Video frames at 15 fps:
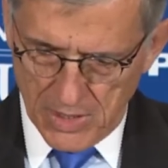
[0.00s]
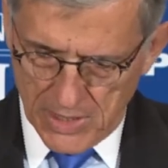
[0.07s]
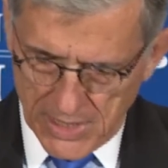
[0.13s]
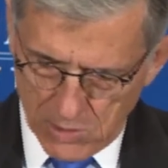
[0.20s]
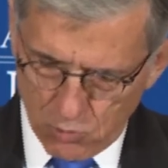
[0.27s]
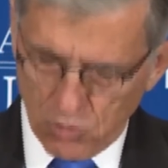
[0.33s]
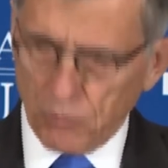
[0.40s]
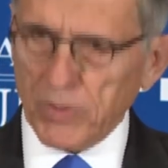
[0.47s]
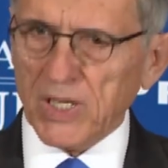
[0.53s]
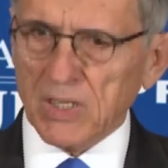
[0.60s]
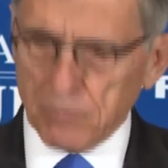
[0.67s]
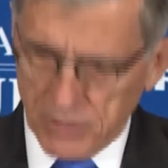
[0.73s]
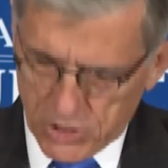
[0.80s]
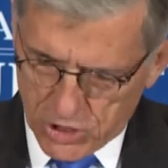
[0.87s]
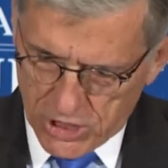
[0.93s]
It will be
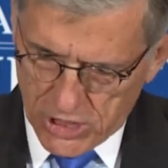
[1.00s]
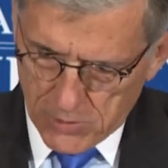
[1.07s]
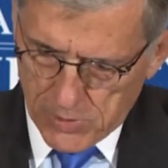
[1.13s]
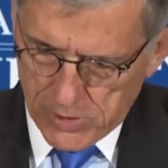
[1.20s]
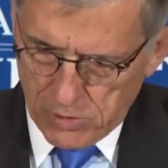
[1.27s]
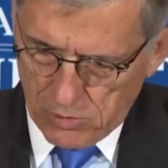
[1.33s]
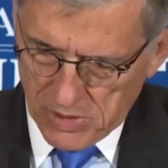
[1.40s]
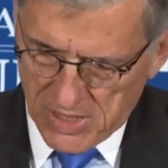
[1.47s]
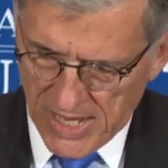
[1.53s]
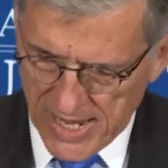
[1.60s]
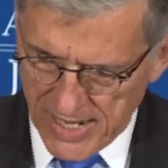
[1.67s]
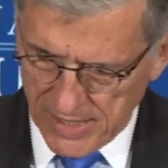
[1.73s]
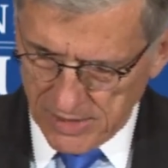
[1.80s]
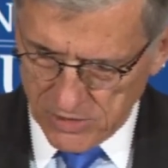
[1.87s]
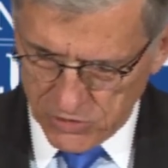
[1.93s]
in material
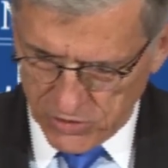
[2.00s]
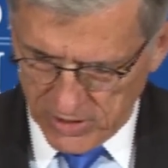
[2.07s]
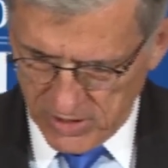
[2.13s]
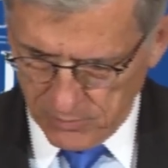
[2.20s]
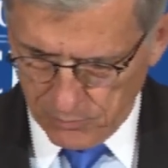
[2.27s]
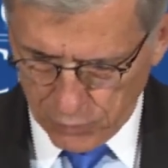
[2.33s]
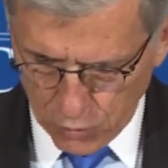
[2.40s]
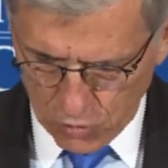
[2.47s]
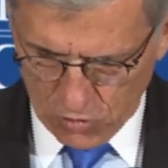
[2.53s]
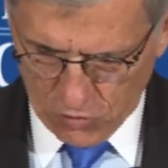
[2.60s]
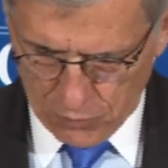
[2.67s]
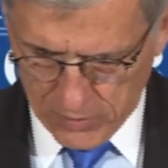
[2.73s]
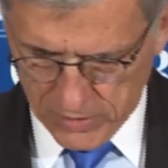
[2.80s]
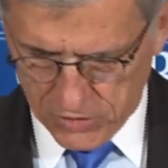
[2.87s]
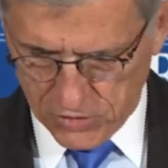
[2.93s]
gains and
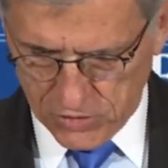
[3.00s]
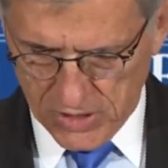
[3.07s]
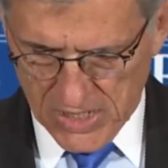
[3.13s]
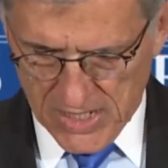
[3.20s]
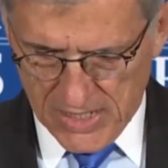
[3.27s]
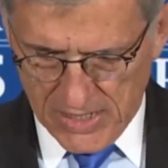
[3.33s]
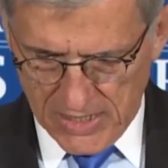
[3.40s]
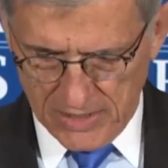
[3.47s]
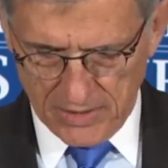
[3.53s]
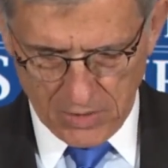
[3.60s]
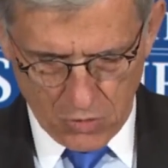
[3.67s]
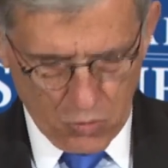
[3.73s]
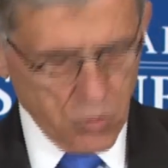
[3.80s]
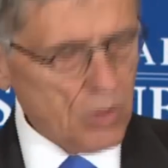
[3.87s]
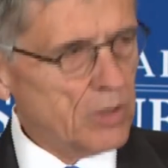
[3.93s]
improvements in the
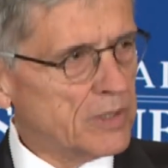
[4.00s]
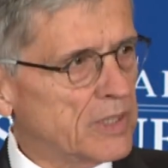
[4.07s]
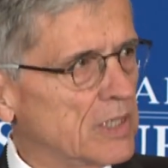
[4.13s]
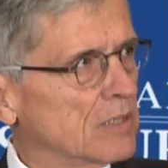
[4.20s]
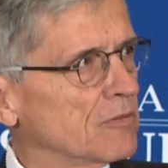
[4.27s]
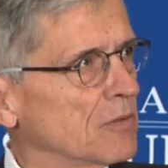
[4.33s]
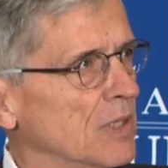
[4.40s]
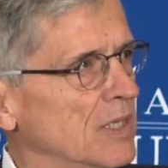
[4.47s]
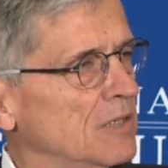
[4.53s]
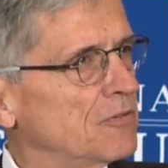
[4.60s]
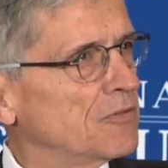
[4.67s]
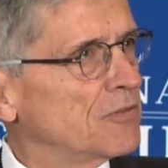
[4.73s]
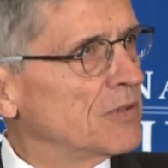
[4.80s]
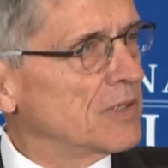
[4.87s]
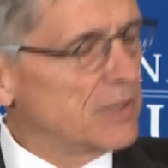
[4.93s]
quality of
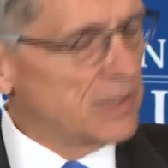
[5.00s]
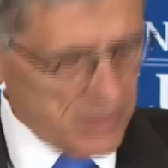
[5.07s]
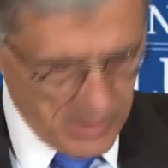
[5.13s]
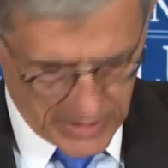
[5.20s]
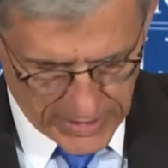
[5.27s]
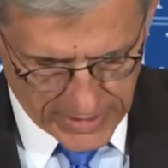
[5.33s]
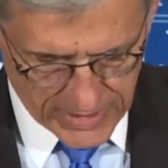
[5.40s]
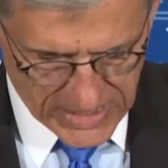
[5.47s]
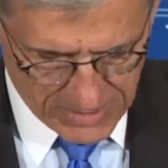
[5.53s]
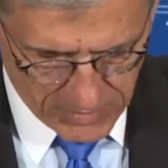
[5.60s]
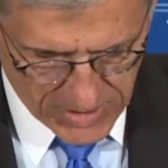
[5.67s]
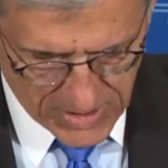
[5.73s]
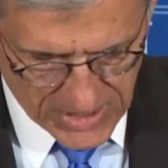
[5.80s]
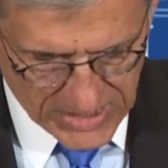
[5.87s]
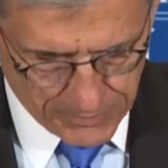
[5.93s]
life and
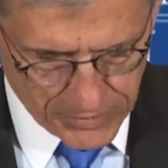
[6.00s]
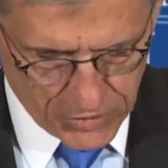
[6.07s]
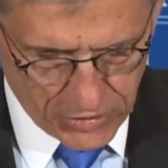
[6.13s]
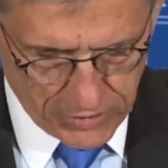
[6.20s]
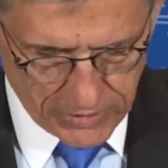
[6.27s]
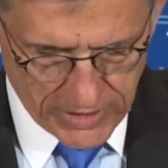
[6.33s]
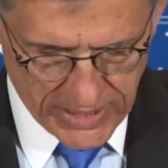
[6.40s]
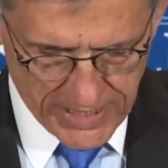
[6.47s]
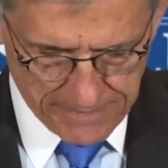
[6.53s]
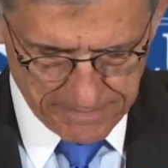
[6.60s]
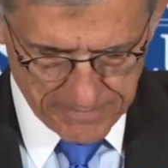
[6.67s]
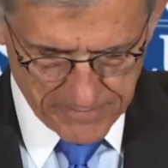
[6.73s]
economic opportunity.